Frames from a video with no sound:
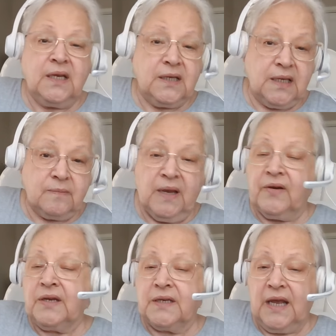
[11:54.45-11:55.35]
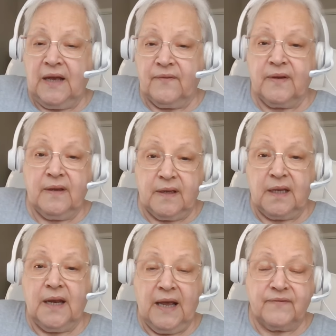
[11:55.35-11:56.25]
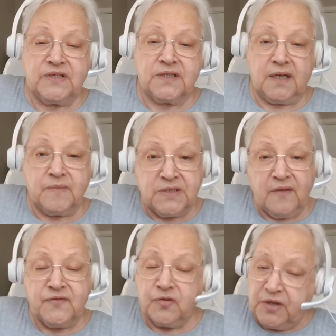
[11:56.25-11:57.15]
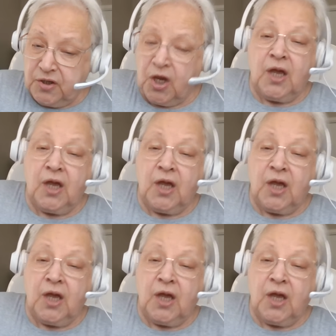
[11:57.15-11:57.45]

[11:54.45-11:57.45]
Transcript: get married and have and have a son himself, so he